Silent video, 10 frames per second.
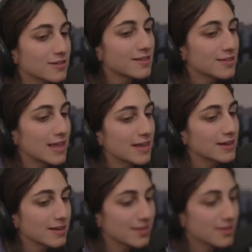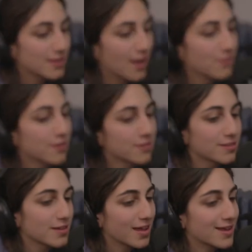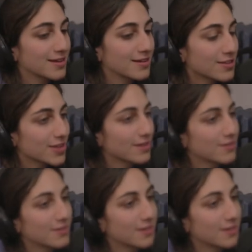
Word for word: aesthetic that covers like any genre.